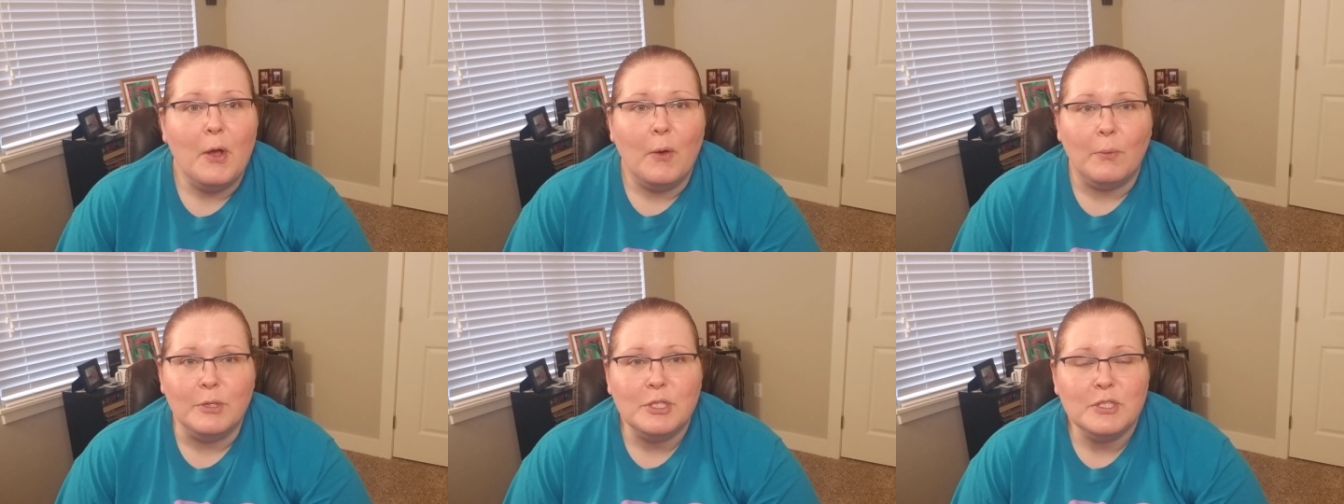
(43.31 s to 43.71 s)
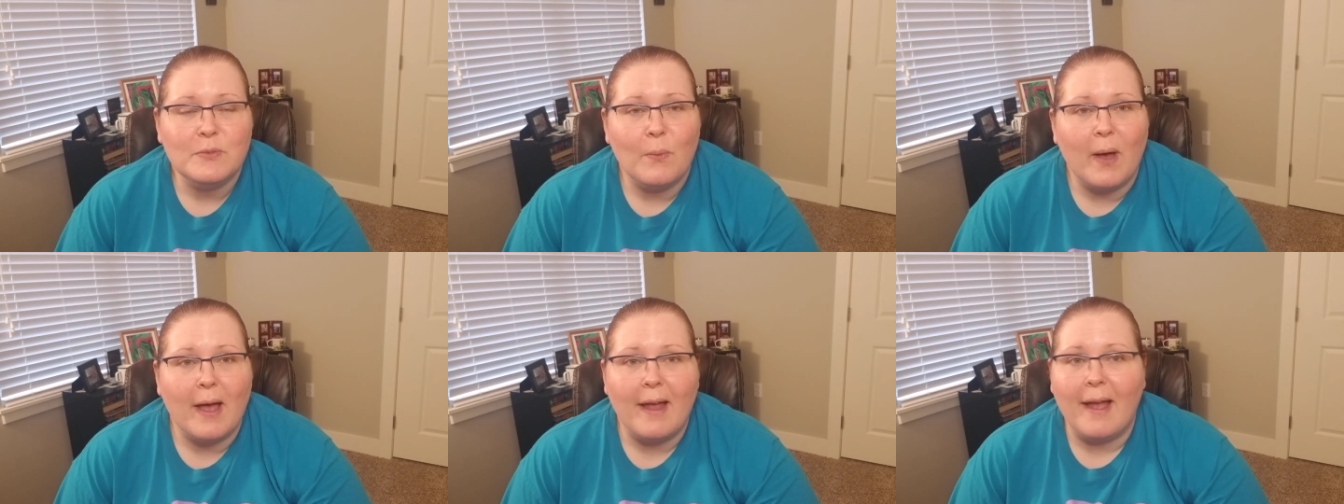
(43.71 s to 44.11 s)
which is
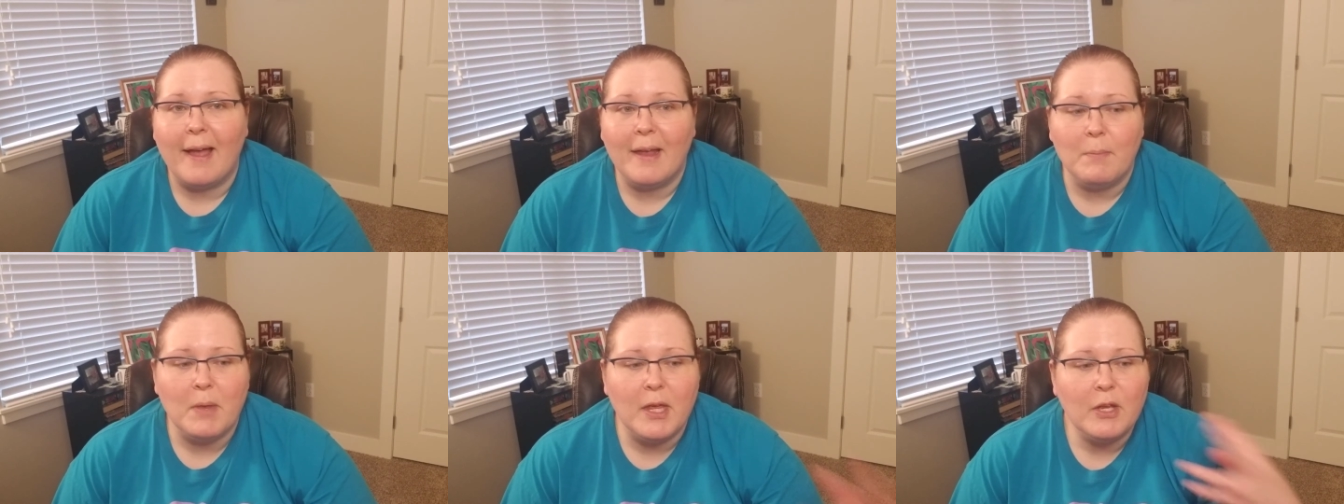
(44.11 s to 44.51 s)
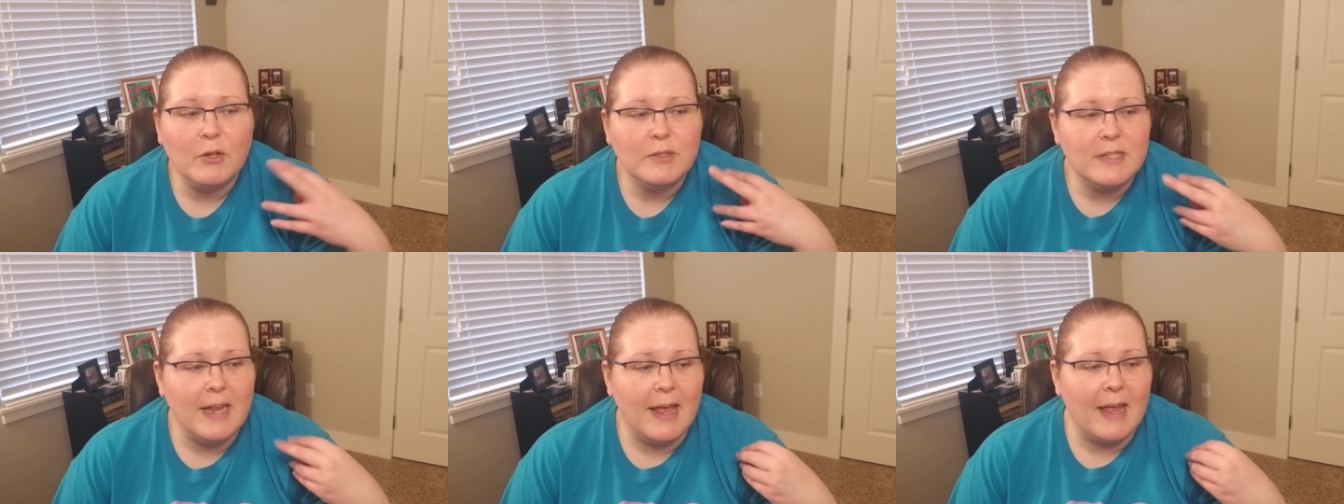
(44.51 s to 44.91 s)
why I am
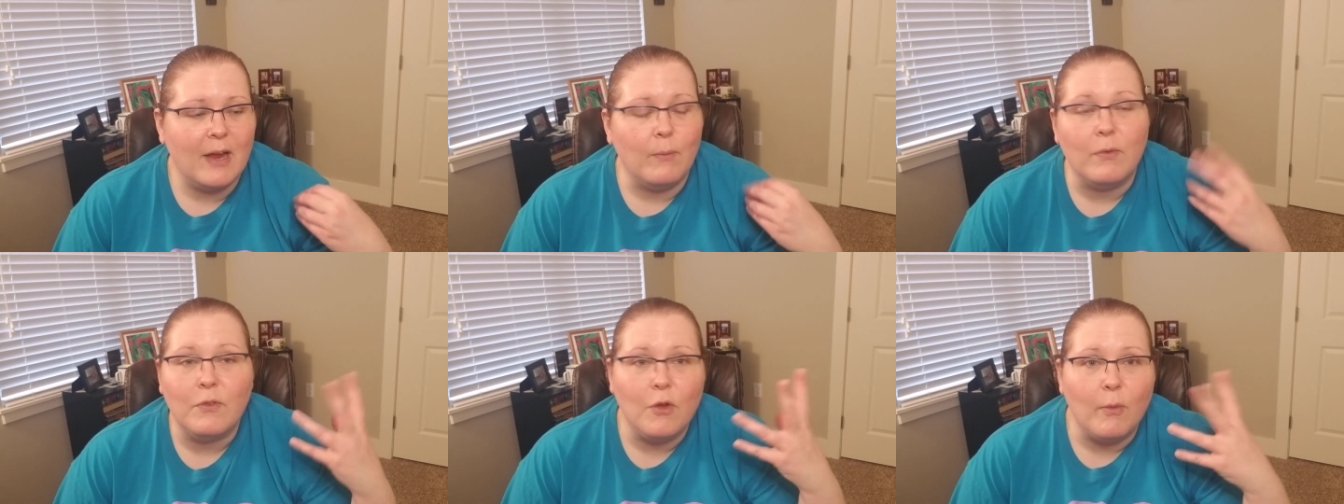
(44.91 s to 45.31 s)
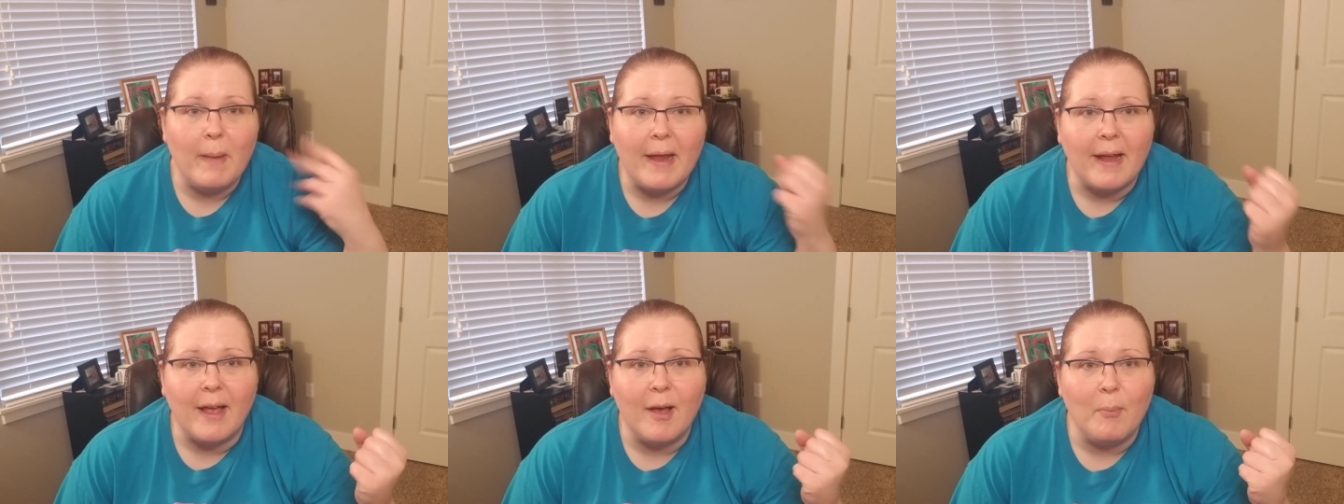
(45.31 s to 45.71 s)
here today with no
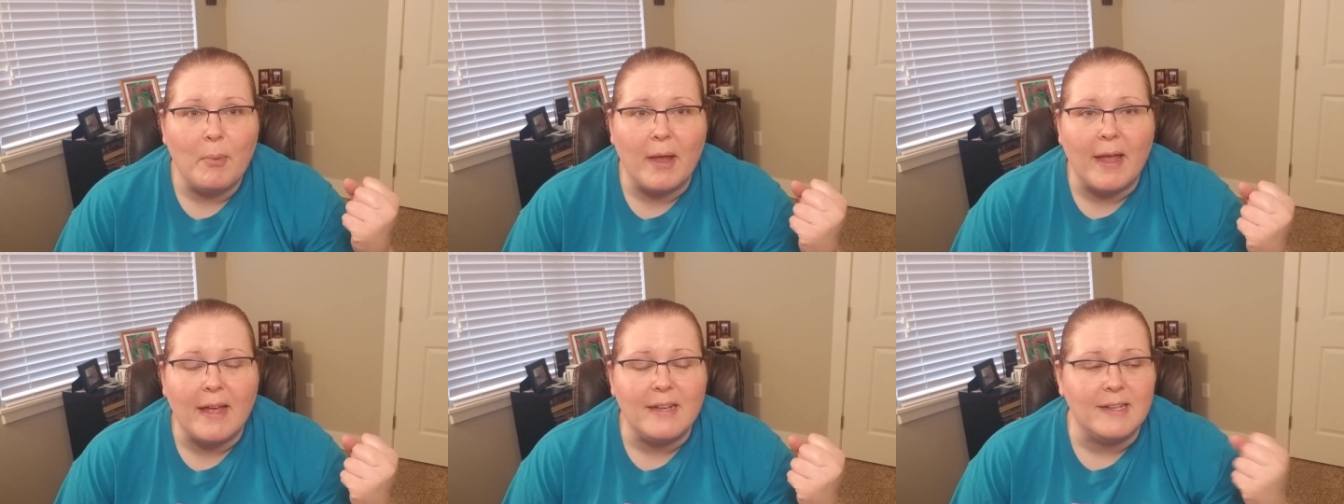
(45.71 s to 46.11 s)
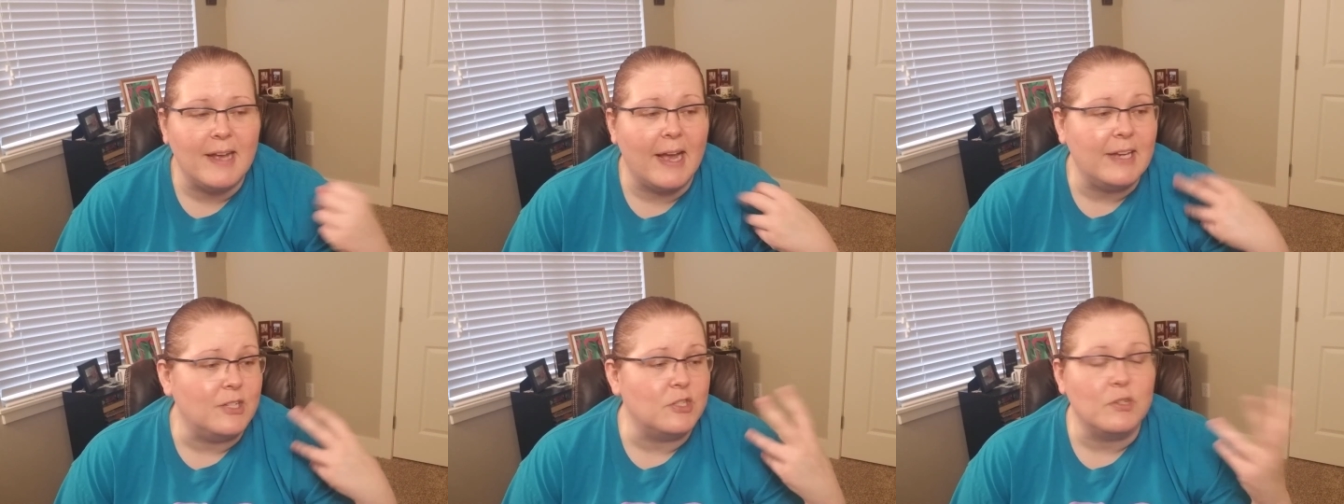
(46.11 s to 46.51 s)
makeup and
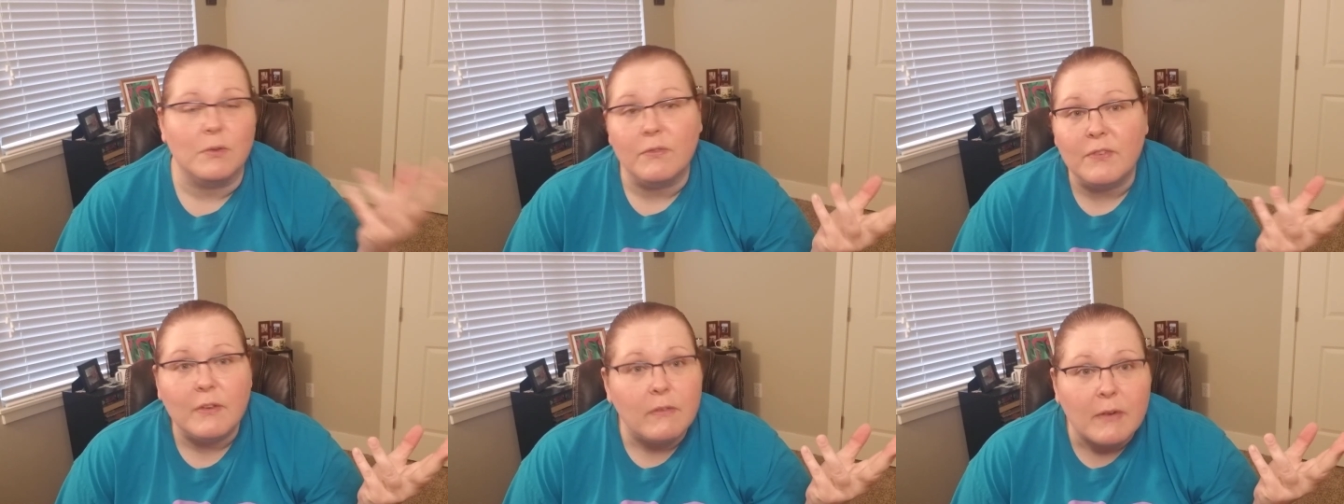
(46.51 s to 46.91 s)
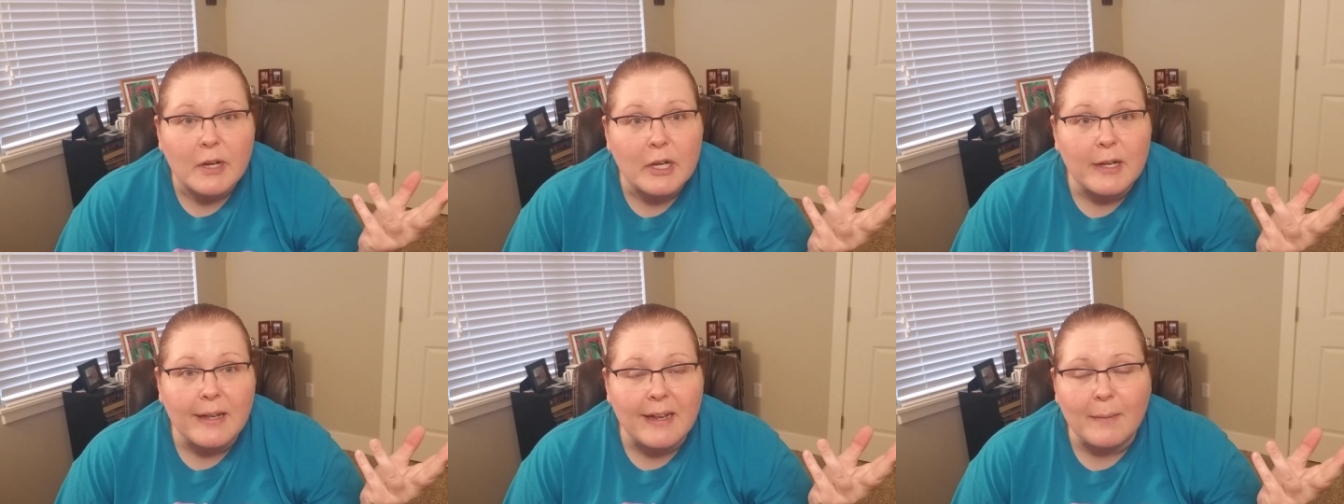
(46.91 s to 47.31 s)
I just don't feel
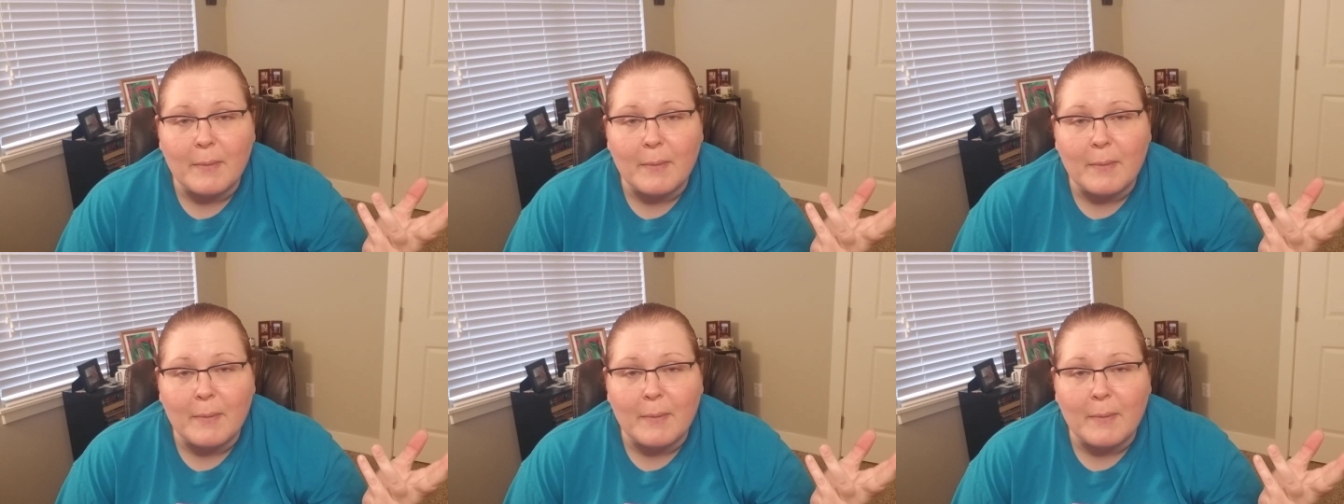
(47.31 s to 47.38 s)
very good.